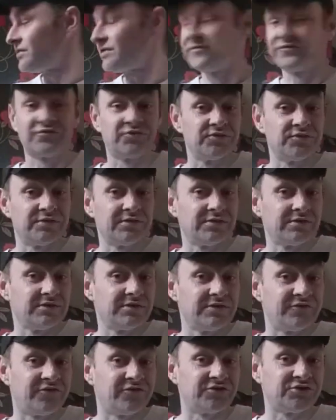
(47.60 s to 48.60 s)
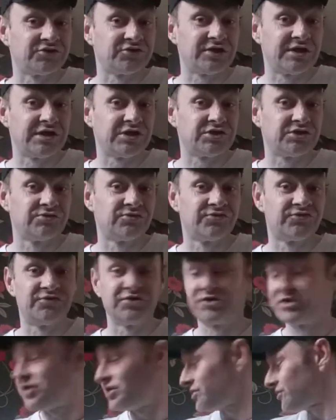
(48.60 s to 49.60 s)
I've took the first section off
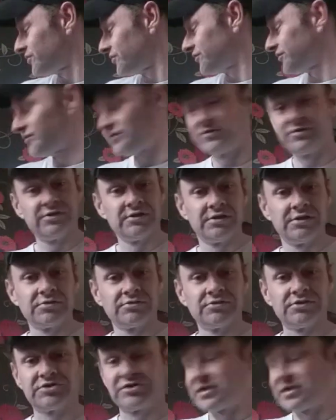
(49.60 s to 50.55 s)
the shelf, got the